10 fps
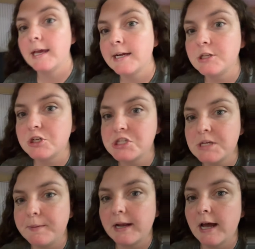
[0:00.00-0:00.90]
cheap, I got a
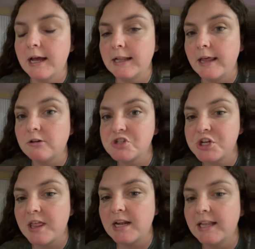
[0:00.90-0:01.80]
lounge chair that I like
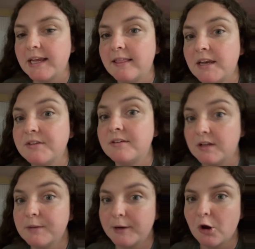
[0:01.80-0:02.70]
that is still in my grandma's
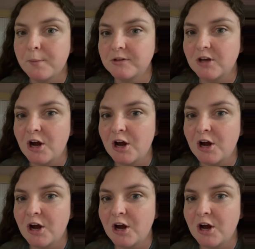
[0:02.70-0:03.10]
car.